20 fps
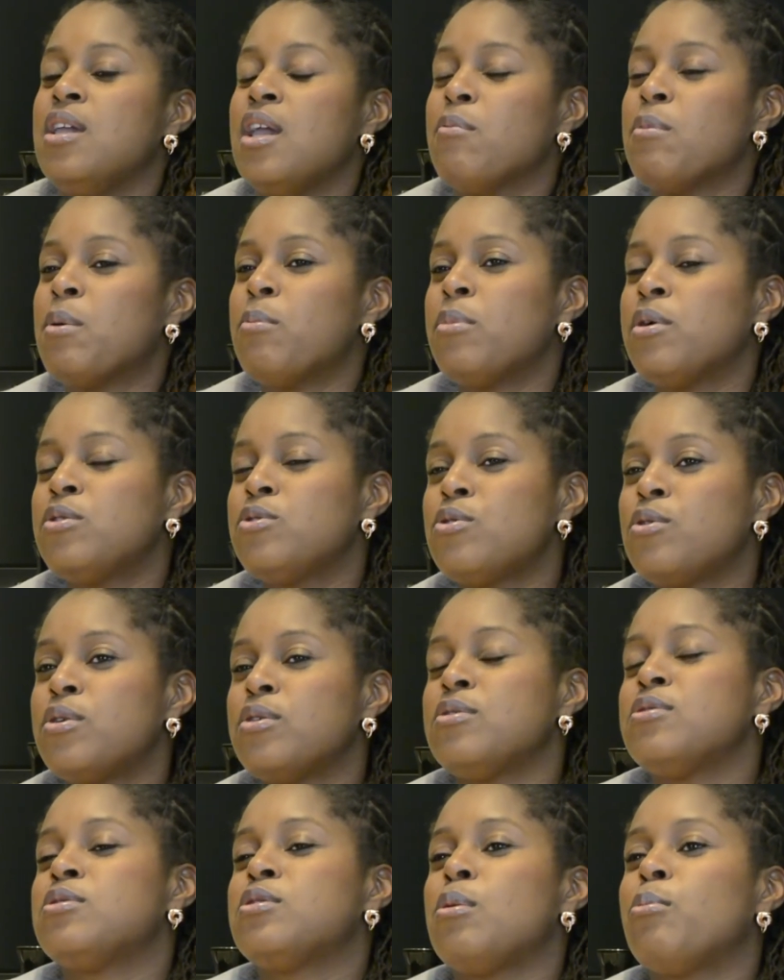I remember talking
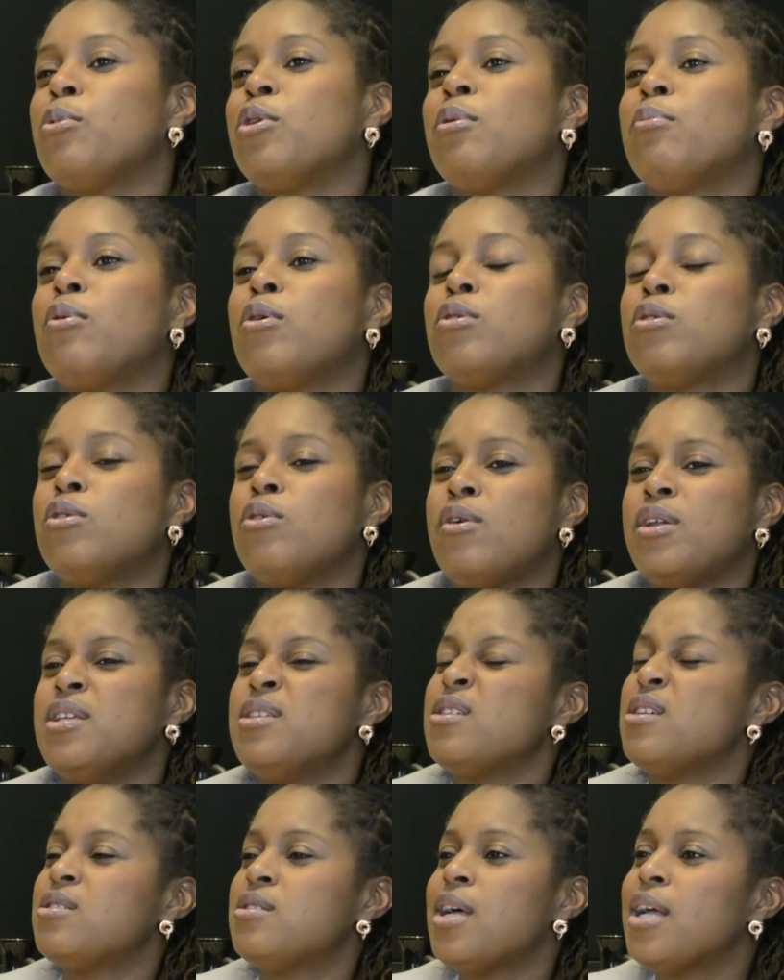to someone about law, and he
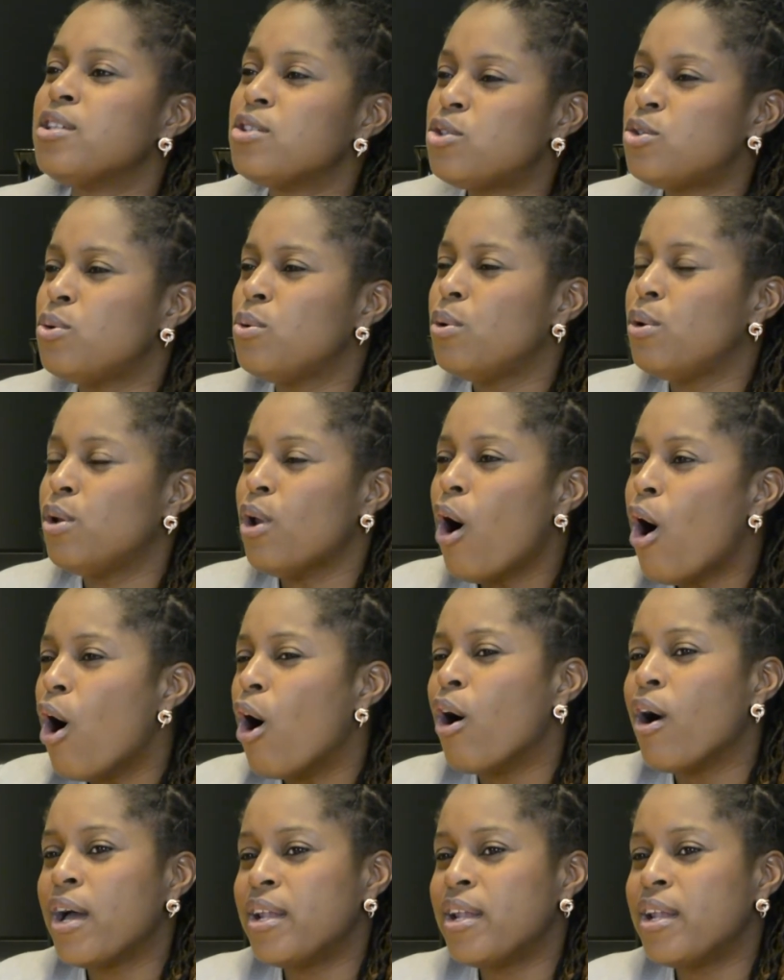says, "That's too long."